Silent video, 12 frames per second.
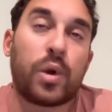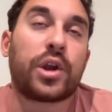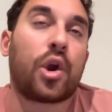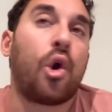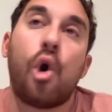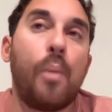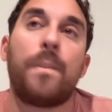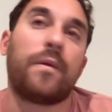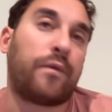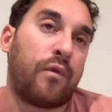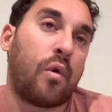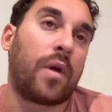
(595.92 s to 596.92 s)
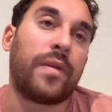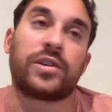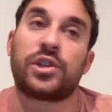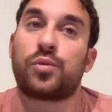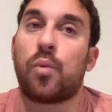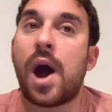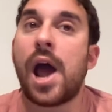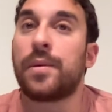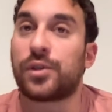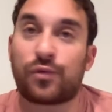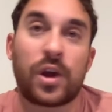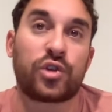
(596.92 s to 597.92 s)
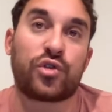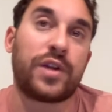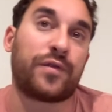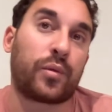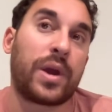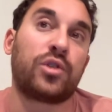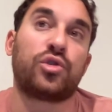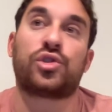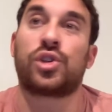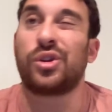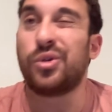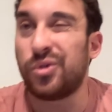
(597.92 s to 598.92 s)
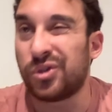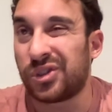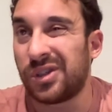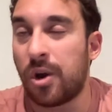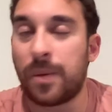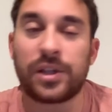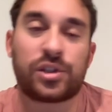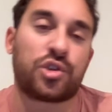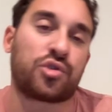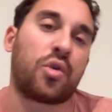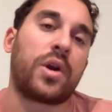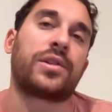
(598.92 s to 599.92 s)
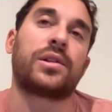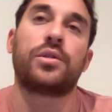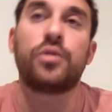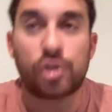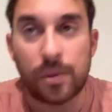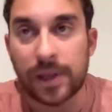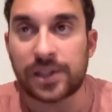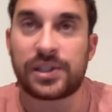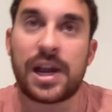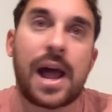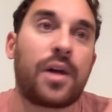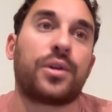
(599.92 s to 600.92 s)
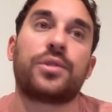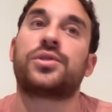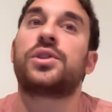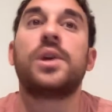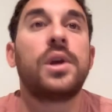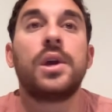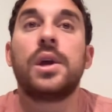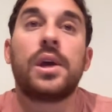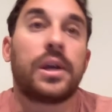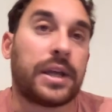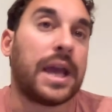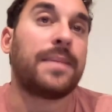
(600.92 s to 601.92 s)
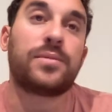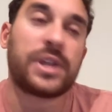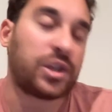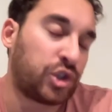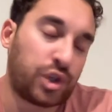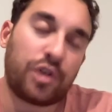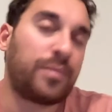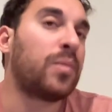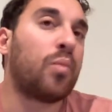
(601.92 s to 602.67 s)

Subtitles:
this is what you're hoping for, and this is why it was frustrating for the Rangers to lose home against Detroit, to lose home against the Islanders, games that